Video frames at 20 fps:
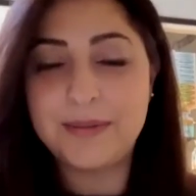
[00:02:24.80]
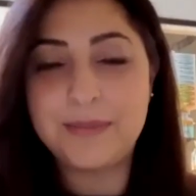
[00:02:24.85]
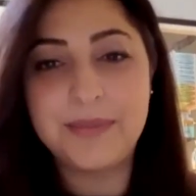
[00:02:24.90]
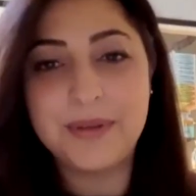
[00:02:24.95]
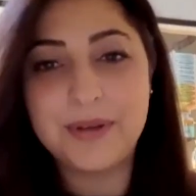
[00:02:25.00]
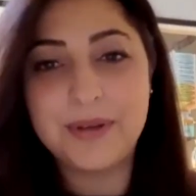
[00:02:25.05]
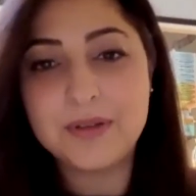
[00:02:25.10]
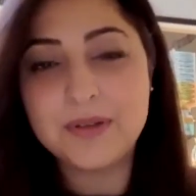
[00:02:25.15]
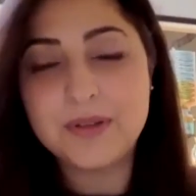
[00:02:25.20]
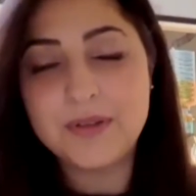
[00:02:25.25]

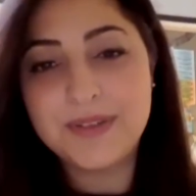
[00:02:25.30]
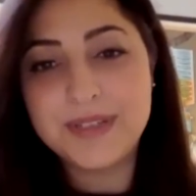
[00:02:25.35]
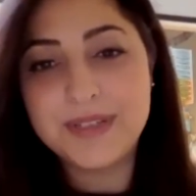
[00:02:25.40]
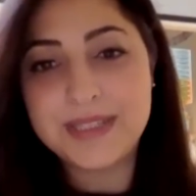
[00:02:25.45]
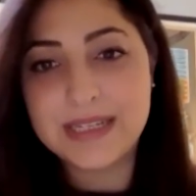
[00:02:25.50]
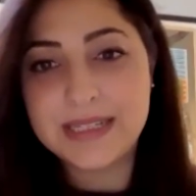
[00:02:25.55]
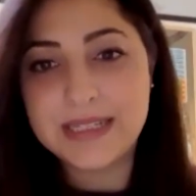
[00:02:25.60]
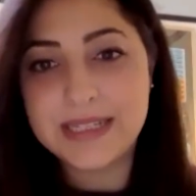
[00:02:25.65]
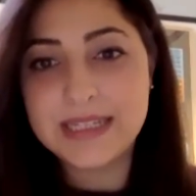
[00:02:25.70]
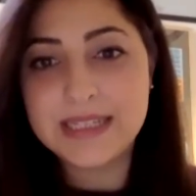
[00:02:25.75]
because of it's
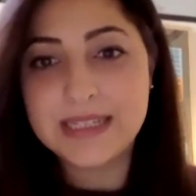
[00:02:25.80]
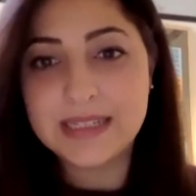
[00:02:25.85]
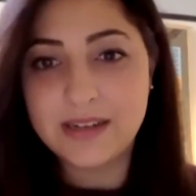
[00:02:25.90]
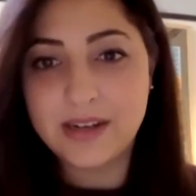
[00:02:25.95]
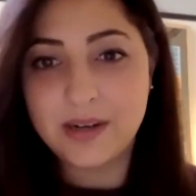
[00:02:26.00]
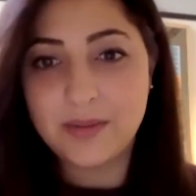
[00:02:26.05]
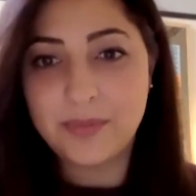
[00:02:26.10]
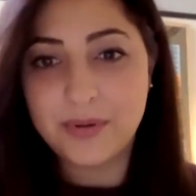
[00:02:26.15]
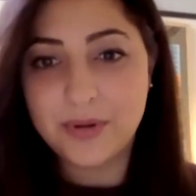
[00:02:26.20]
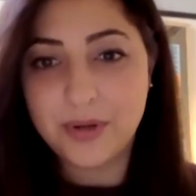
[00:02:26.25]
a
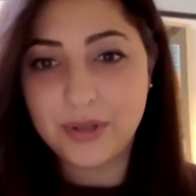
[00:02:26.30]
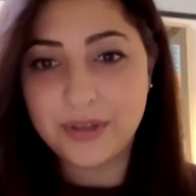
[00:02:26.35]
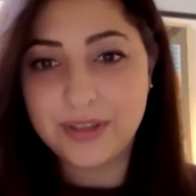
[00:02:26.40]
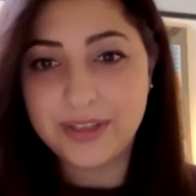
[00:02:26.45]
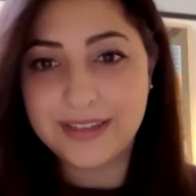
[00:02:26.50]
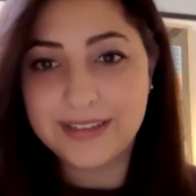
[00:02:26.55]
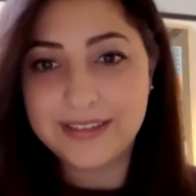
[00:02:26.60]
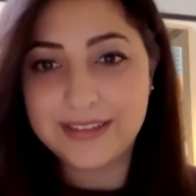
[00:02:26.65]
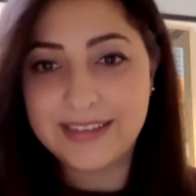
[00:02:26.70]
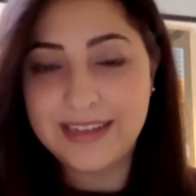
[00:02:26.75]
seasonal
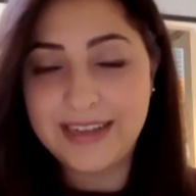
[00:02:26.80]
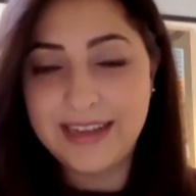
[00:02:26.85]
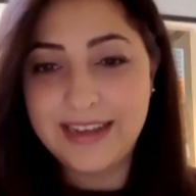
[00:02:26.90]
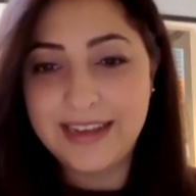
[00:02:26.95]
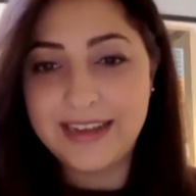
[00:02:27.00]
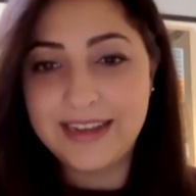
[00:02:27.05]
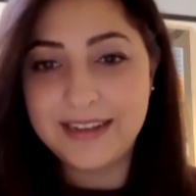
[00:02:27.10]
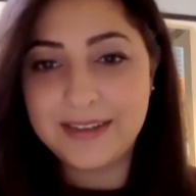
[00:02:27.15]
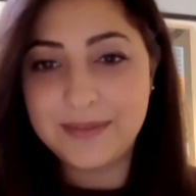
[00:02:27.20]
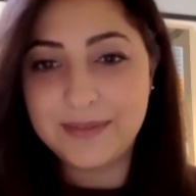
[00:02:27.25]
product,
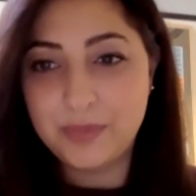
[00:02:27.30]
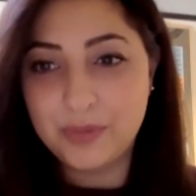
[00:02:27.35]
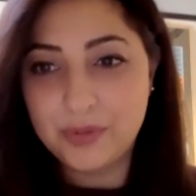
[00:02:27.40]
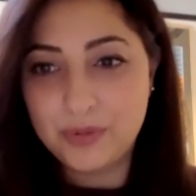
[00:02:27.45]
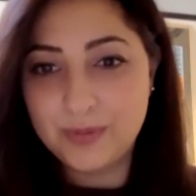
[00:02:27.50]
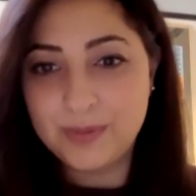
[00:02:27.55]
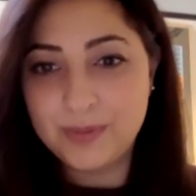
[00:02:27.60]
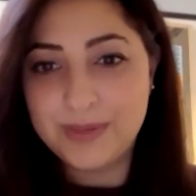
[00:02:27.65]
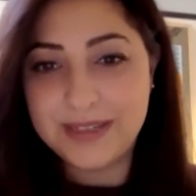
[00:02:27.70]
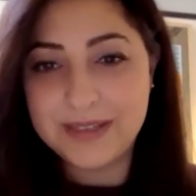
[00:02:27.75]
it
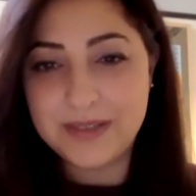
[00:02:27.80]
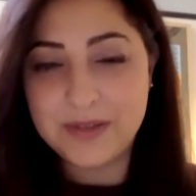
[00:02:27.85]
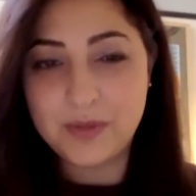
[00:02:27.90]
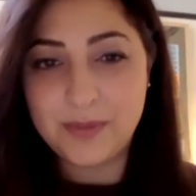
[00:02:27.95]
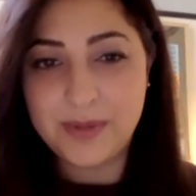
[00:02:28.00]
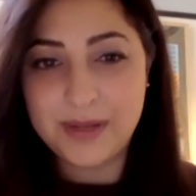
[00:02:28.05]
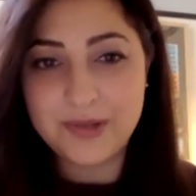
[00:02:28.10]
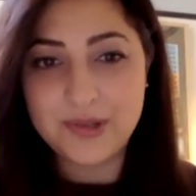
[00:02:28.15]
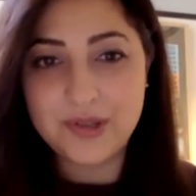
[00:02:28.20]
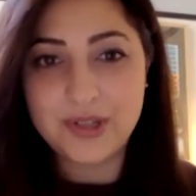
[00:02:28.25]
boomed, as you
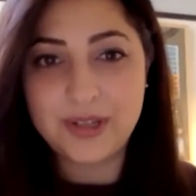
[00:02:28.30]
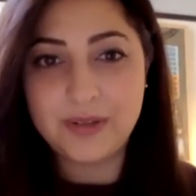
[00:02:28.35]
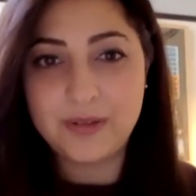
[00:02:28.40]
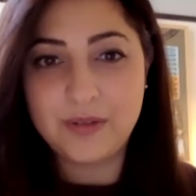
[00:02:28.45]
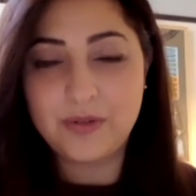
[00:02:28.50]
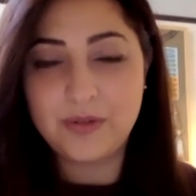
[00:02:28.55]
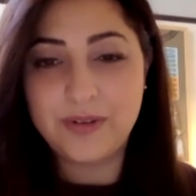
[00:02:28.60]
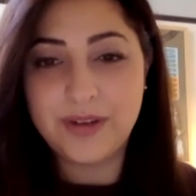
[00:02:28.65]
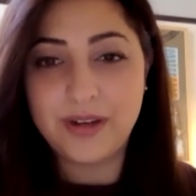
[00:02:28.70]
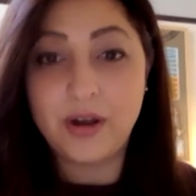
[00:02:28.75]
mentioned,
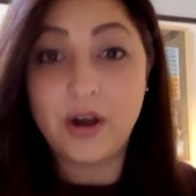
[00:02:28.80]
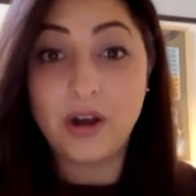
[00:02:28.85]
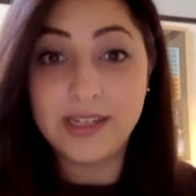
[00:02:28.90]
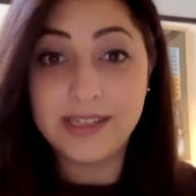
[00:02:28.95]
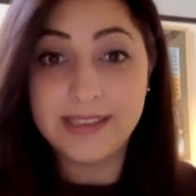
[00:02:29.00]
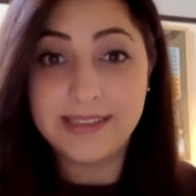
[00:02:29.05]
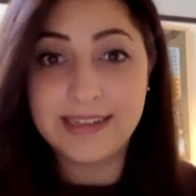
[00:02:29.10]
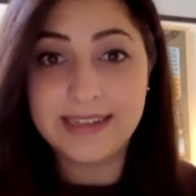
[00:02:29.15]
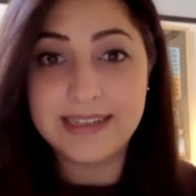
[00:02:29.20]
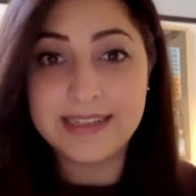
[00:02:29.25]
during
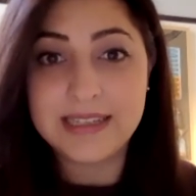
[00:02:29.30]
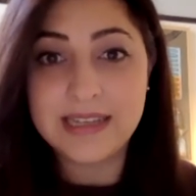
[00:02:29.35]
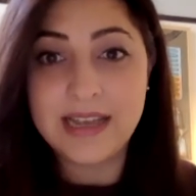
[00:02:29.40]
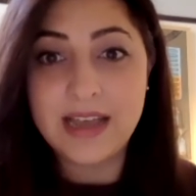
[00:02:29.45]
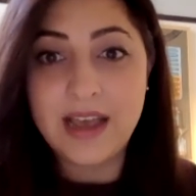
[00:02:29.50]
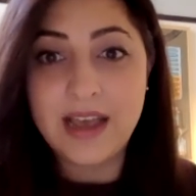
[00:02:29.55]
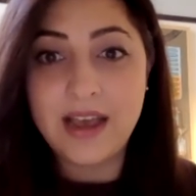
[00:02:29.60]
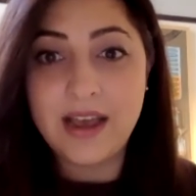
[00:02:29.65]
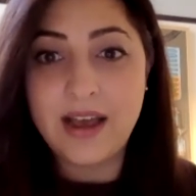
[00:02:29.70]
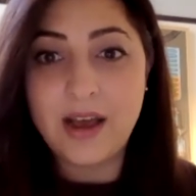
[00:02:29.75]
holidays.
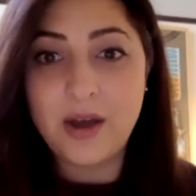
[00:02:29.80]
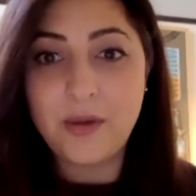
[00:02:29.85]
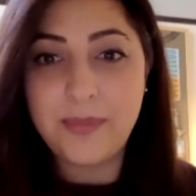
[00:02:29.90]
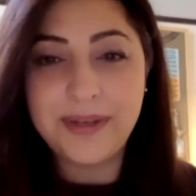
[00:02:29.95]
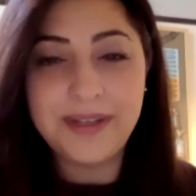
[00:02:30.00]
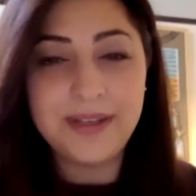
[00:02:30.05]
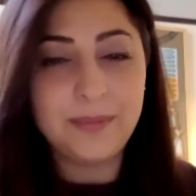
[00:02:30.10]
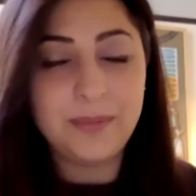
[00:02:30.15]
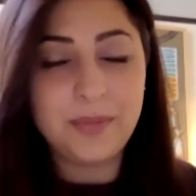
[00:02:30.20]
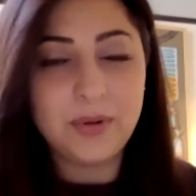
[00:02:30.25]
How
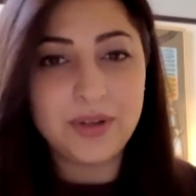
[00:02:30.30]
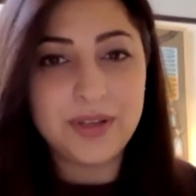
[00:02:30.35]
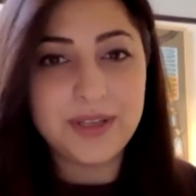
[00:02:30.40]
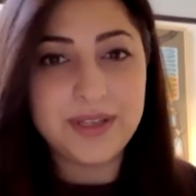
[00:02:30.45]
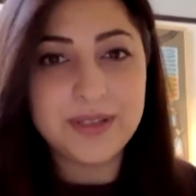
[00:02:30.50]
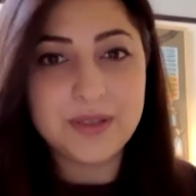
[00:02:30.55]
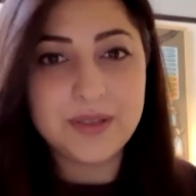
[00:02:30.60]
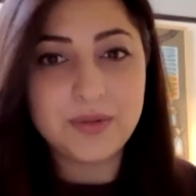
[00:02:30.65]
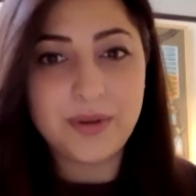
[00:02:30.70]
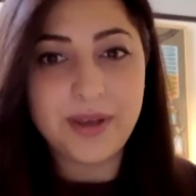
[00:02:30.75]
many
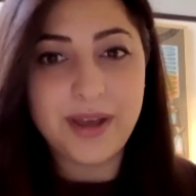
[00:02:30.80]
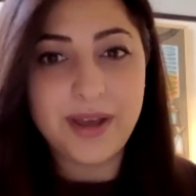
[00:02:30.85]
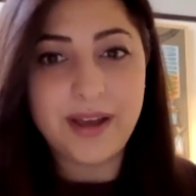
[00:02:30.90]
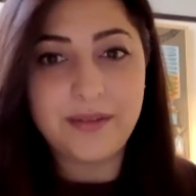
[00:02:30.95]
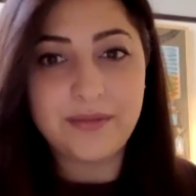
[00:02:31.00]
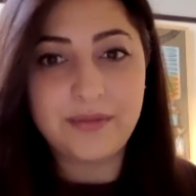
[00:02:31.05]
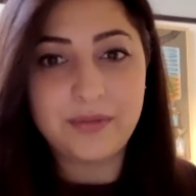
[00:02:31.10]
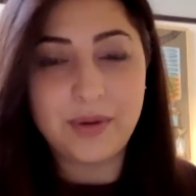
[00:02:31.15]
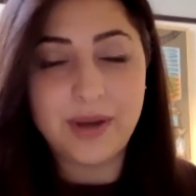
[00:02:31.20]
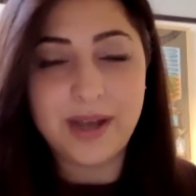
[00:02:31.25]
employees do you
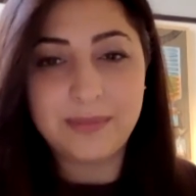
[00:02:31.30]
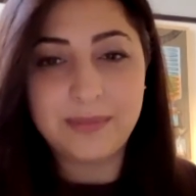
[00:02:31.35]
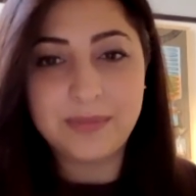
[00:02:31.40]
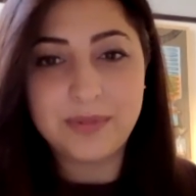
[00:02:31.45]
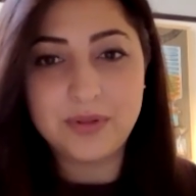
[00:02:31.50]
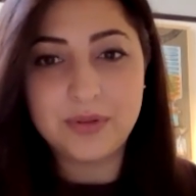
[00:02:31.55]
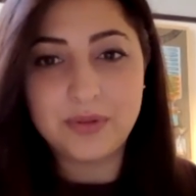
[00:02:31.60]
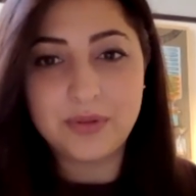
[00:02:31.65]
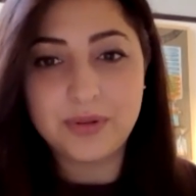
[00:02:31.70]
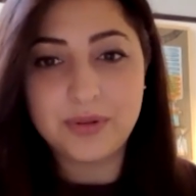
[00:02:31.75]
have who help
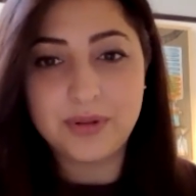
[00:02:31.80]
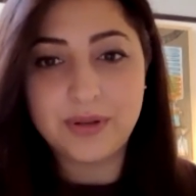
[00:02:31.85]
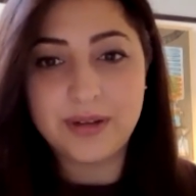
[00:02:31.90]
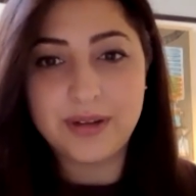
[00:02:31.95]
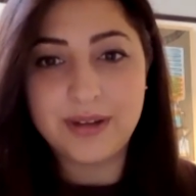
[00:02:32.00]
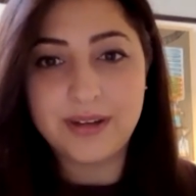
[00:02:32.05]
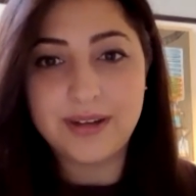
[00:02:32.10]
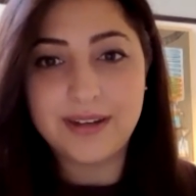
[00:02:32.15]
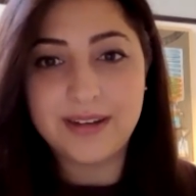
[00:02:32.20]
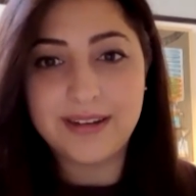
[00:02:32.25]
you
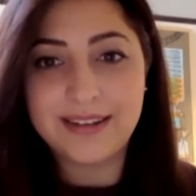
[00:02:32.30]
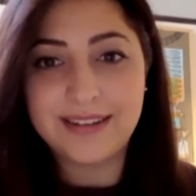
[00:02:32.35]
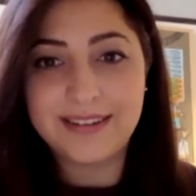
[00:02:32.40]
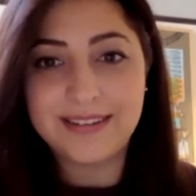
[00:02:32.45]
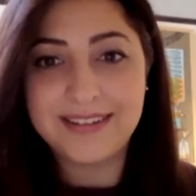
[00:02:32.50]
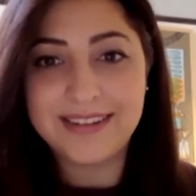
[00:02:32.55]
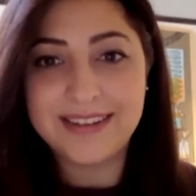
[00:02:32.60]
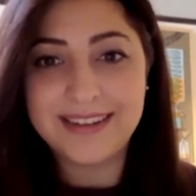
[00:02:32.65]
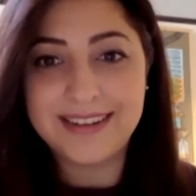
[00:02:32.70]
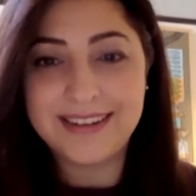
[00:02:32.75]

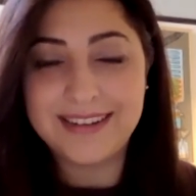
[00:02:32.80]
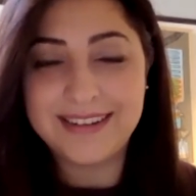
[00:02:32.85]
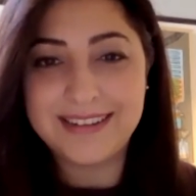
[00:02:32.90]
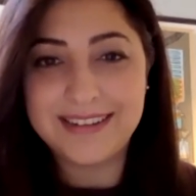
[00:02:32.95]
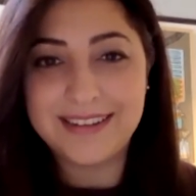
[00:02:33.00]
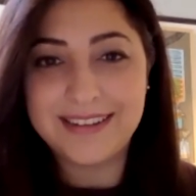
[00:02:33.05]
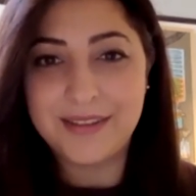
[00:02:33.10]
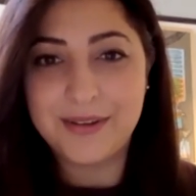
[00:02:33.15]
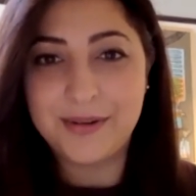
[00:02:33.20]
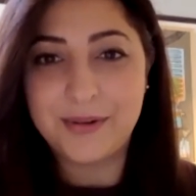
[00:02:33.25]
in
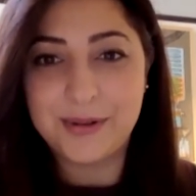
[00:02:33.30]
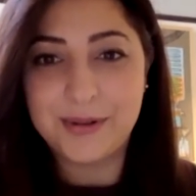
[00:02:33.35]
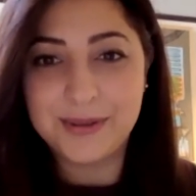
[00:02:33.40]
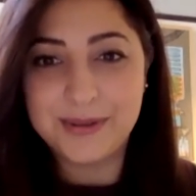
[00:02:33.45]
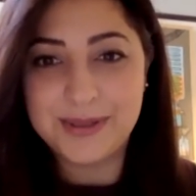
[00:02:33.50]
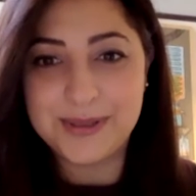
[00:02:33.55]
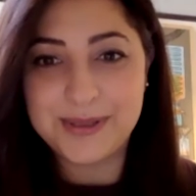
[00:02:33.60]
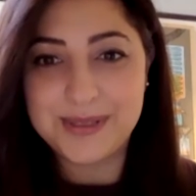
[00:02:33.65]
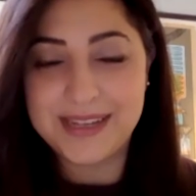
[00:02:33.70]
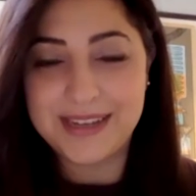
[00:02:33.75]
the
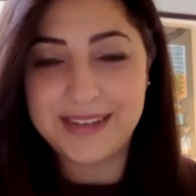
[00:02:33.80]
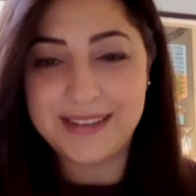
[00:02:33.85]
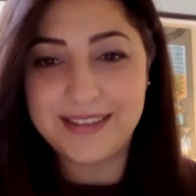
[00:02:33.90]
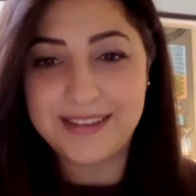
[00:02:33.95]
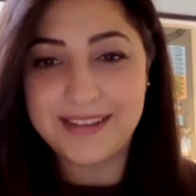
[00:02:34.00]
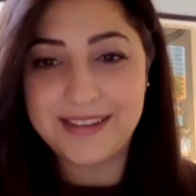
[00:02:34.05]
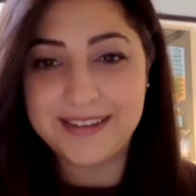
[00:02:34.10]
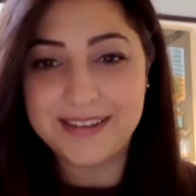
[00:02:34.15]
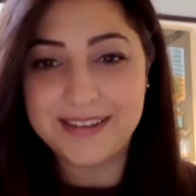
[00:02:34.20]
orders and